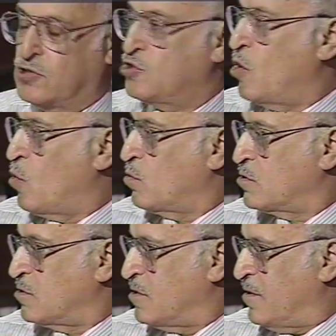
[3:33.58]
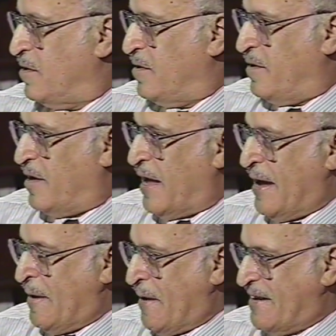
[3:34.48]
jokes,
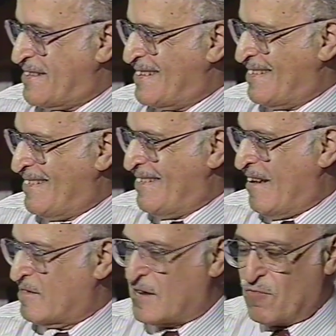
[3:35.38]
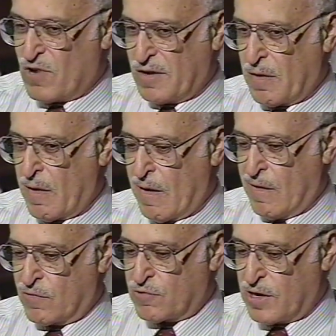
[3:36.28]
and someone
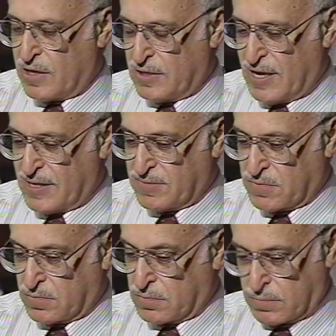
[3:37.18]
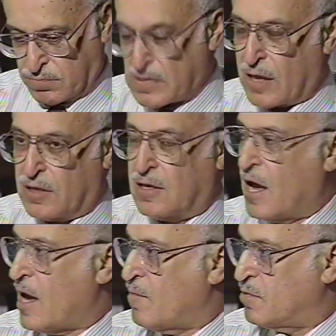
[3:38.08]
rigged the
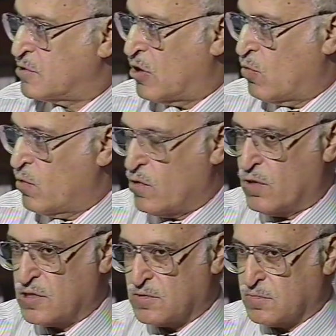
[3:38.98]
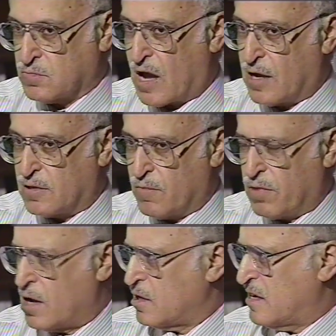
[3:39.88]
tape, so we were at a
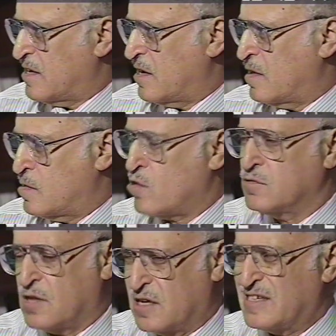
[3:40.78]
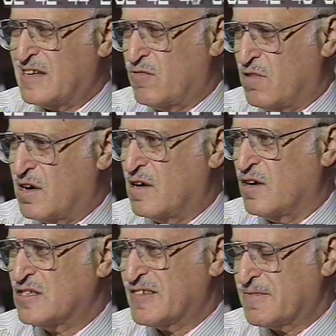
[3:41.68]
party. Those days there were
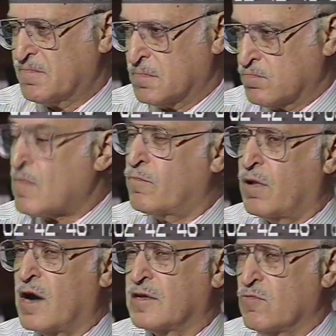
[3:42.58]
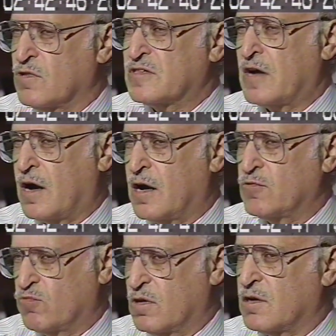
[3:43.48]
lots of parties. It was
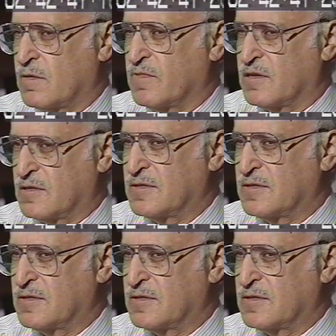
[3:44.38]
hard work, but